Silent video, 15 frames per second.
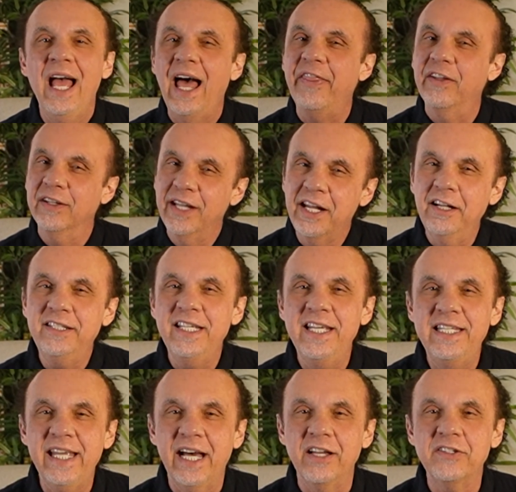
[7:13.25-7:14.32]
and the little
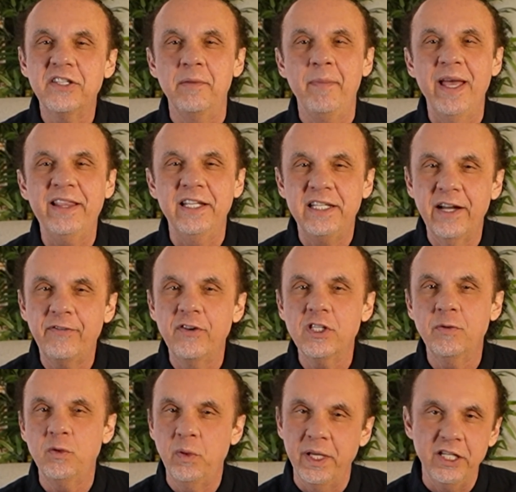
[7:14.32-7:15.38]
details that make the
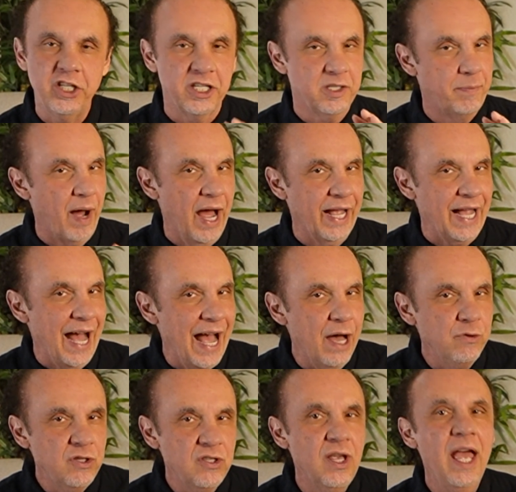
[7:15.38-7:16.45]
difference between just buying a
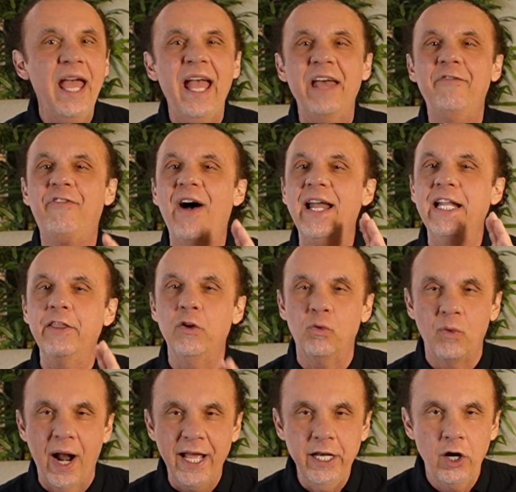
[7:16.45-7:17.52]
house and finding the
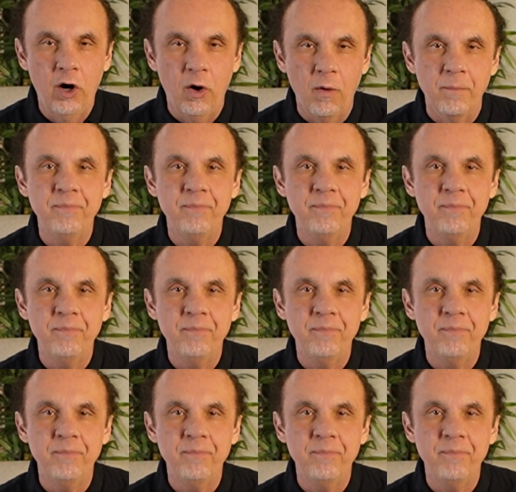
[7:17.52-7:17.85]
right home.